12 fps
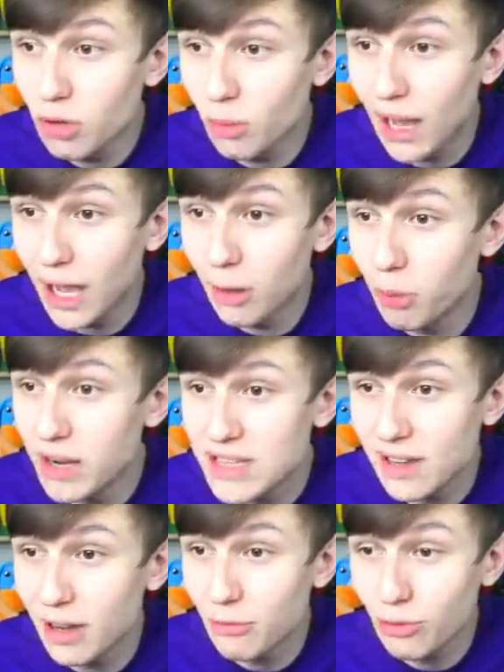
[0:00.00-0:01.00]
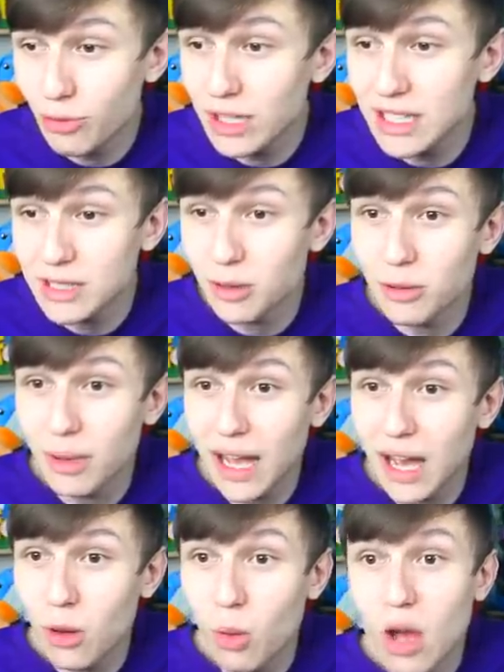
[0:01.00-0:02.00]
know how, boys. I really don't know
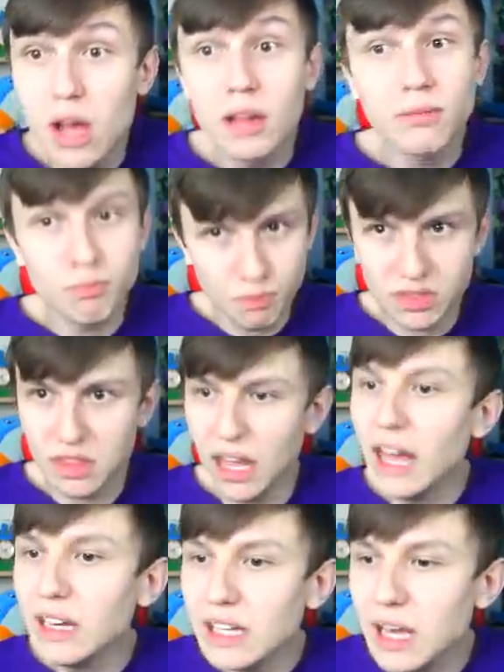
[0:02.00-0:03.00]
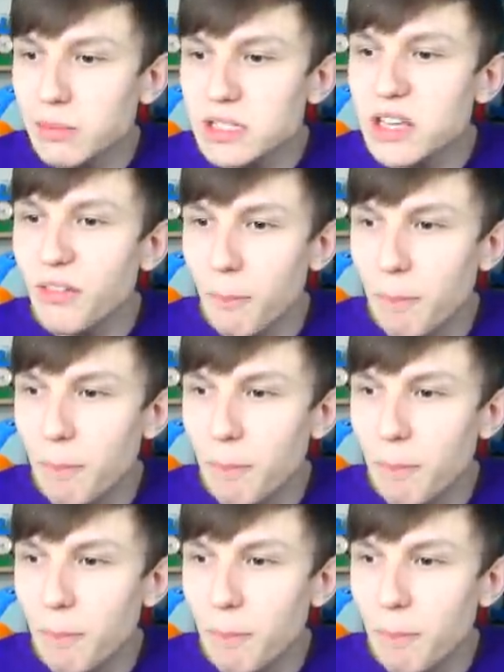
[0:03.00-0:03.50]
how. Anakim's even